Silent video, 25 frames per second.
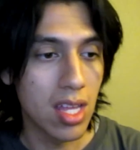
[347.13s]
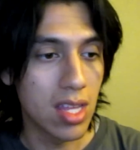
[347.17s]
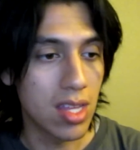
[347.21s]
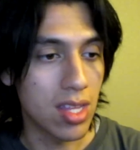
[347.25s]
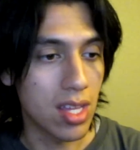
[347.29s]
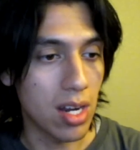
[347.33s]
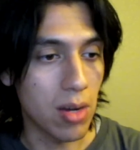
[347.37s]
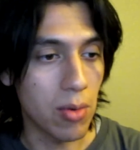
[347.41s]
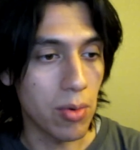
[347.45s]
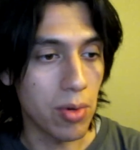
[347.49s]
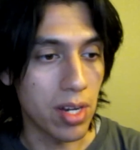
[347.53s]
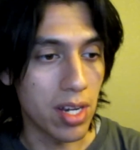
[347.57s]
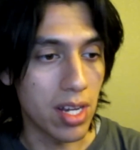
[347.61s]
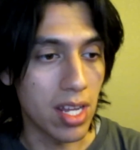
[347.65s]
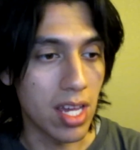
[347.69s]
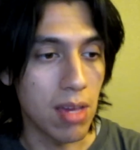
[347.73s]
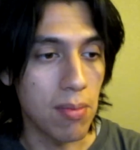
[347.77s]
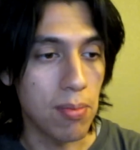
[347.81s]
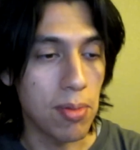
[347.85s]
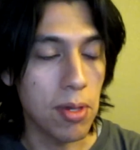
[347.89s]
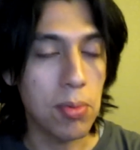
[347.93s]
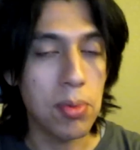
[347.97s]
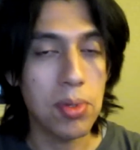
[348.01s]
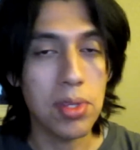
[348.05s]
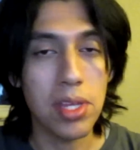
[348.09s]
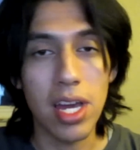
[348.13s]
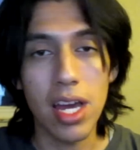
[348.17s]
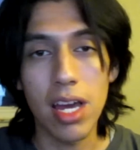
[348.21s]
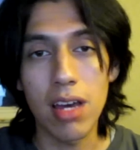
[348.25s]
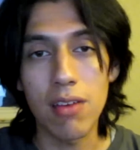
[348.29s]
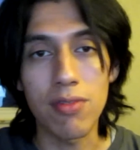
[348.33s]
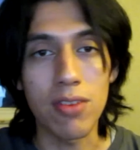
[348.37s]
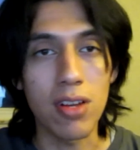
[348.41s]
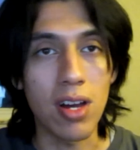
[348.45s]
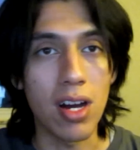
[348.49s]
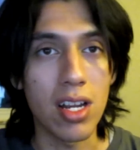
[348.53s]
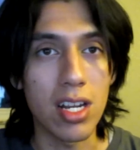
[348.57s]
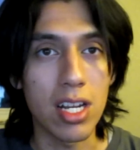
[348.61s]
that I want to name, people that
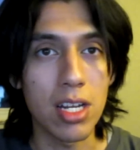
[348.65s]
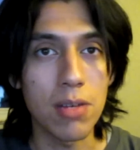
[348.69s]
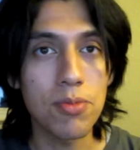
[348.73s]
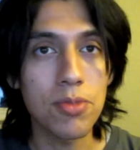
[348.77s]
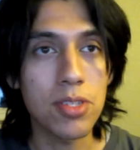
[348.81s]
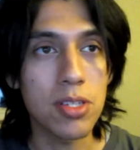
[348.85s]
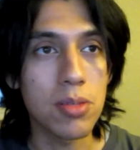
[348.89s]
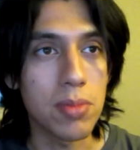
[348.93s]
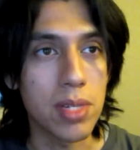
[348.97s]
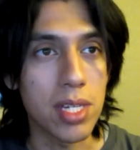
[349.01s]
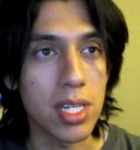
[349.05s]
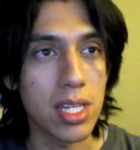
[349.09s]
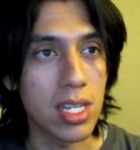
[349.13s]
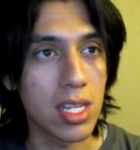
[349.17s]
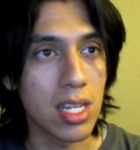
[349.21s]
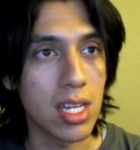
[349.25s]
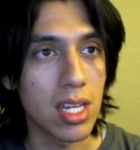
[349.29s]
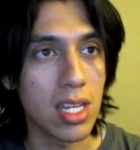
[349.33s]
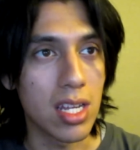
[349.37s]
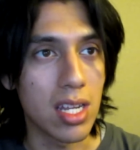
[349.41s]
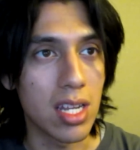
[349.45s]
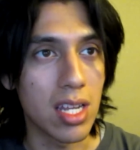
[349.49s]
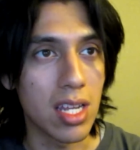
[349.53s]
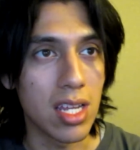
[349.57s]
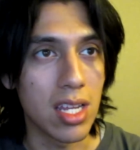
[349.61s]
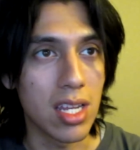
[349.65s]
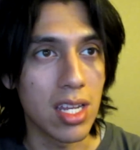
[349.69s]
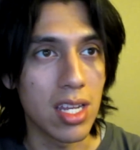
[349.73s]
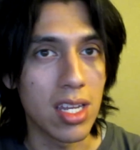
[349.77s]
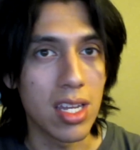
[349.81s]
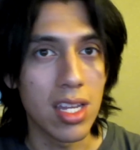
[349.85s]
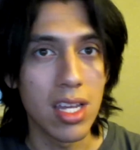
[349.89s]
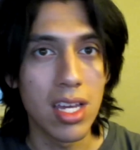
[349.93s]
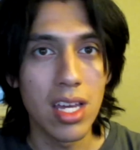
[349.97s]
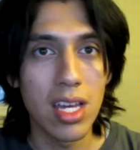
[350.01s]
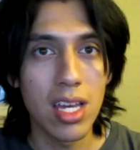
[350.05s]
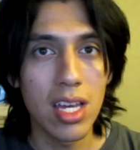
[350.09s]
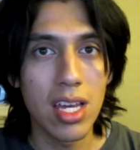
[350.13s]
have gone up to me
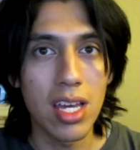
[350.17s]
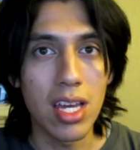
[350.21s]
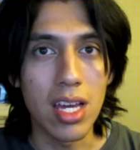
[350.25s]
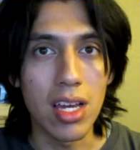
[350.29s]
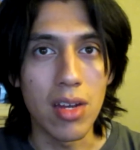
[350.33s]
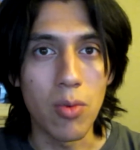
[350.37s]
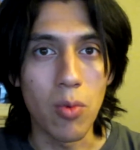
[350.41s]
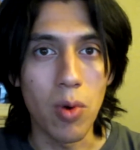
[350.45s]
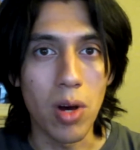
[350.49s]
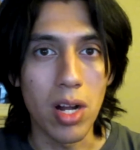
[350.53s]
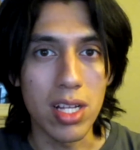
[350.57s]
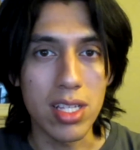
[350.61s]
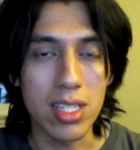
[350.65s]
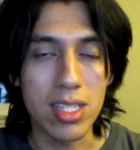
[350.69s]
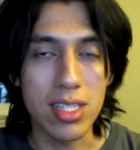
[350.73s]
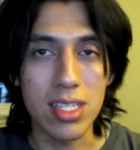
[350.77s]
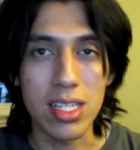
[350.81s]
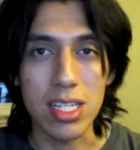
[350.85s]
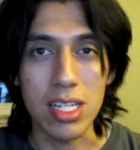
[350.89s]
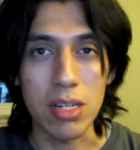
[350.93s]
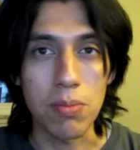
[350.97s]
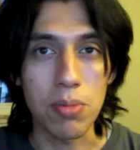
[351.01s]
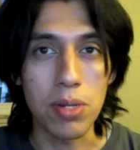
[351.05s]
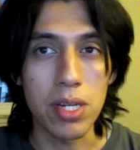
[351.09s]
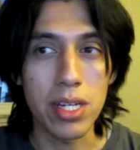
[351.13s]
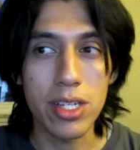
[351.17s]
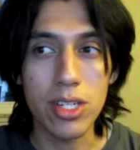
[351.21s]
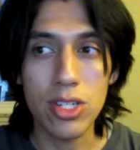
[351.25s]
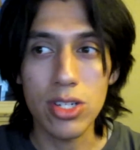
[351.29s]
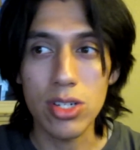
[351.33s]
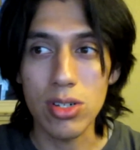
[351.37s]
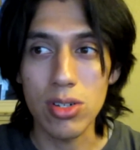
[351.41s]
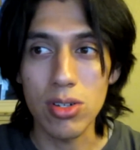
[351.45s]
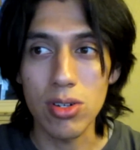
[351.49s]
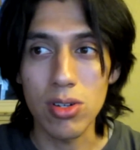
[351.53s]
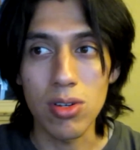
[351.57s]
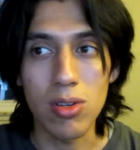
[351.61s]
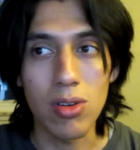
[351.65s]
and wanted to take a
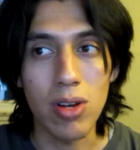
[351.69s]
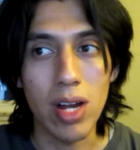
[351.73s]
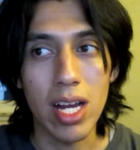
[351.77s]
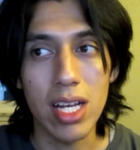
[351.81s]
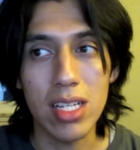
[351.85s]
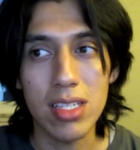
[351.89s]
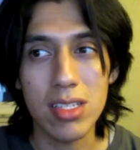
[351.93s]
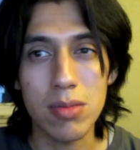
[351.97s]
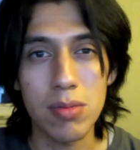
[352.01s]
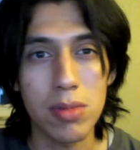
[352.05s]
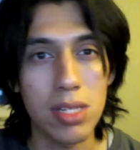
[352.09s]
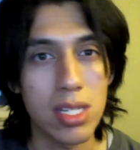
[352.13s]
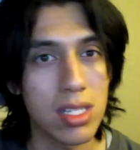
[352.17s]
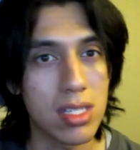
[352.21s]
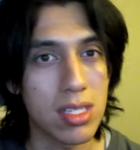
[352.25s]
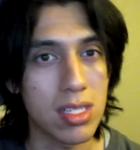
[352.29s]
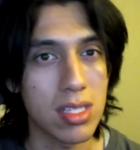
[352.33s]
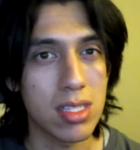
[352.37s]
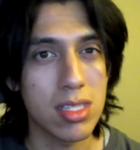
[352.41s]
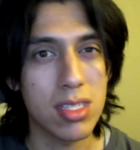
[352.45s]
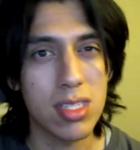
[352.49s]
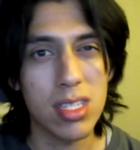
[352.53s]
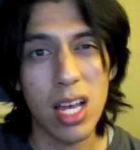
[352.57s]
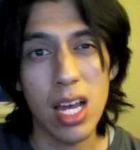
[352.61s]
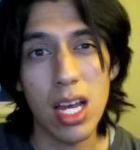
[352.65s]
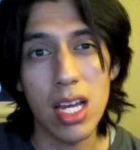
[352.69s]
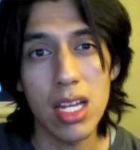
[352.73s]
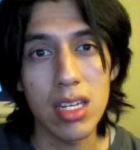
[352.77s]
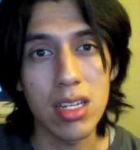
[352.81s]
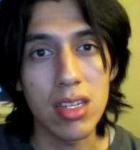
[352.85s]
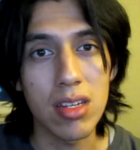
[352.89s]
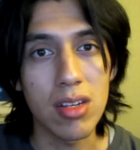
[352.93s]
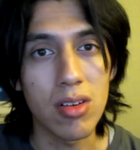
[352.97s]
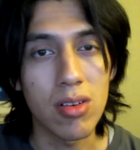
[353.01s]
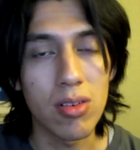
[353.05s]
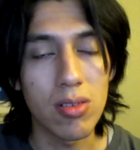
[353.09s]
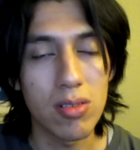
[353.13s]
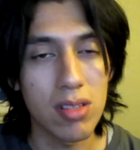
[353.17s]
picture or asked me to sign, you
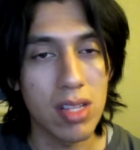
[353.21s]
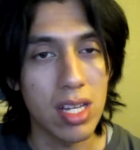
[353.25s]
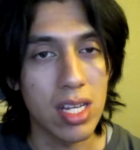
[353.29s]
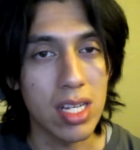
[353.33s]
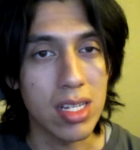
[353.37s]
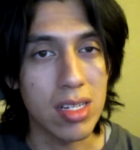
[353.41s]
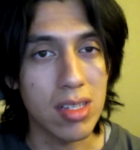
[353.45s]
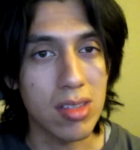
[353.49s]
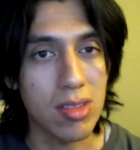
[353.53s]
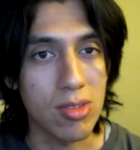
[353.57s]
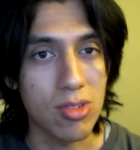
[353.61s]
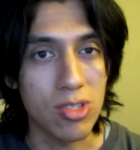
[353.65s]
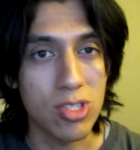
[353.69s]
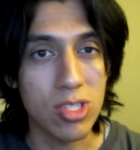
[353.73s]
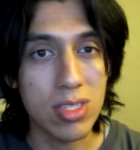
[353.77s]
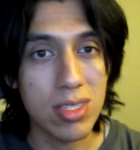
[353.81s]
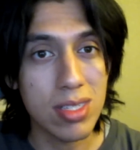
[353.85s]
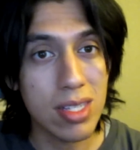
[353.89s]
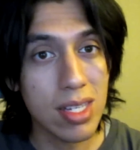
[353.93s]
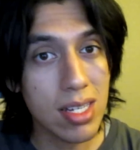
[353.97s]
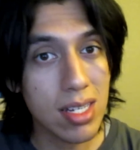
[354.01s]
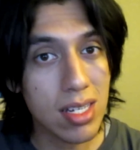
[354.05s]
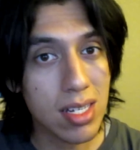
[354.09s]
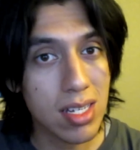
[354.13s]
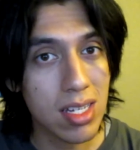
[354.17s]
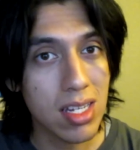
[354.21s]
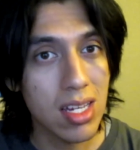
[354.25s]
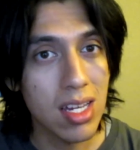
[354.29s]
know, like their stick.